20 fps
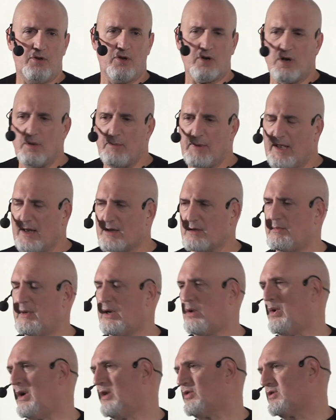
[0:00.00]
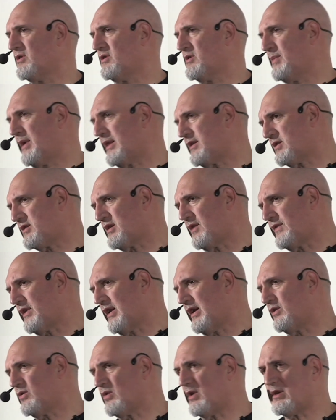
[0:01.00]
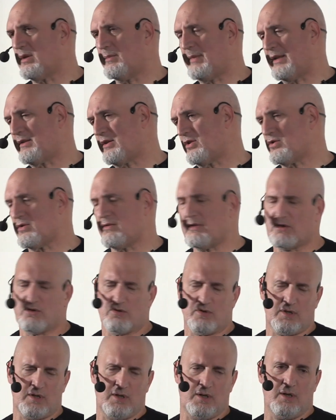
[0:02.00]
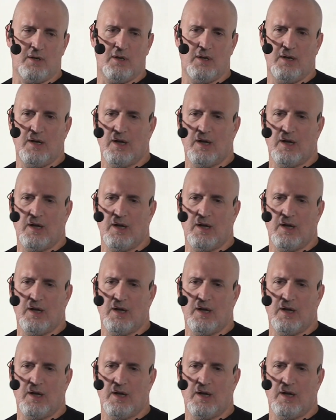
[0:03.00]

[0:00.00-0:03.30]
You're going to be asking me questions about the stuff that I talked about that you're interested in.